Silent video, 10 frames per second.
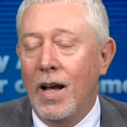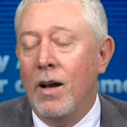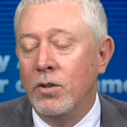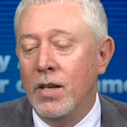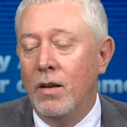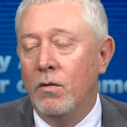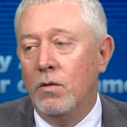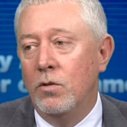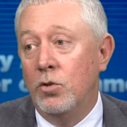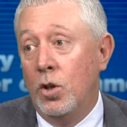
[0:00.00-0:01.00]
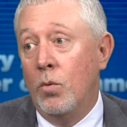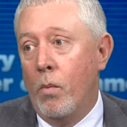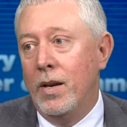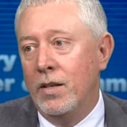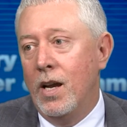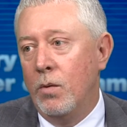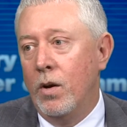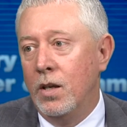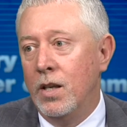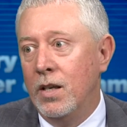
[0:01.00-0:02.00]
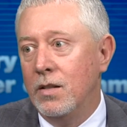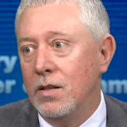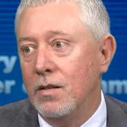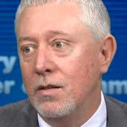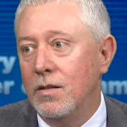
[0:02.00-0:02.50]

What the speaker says: I'll say, do you want me to tell you what it is?